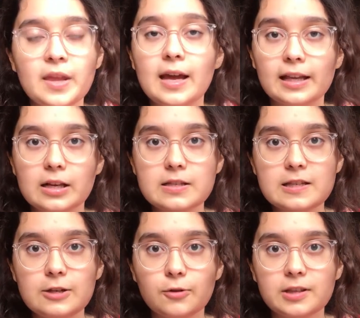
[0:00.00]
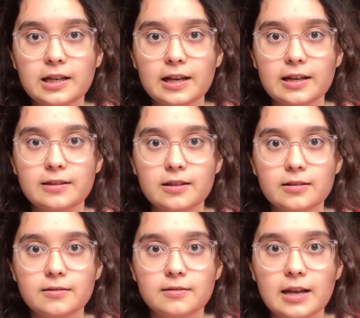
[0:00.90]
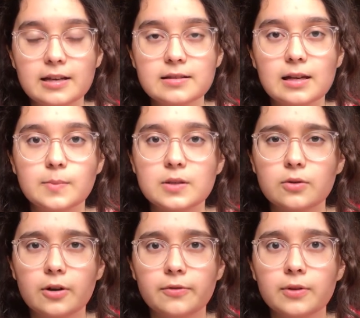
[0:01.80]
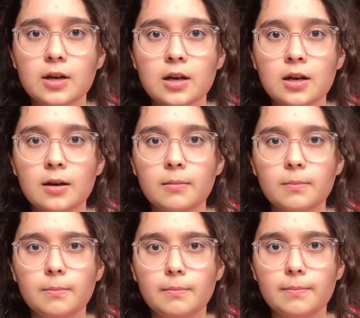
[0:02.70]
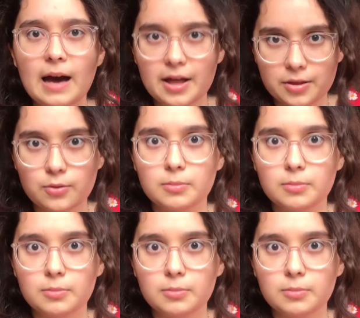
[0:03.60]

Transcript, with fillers: and I'll see you on the, the next episode of Bathroom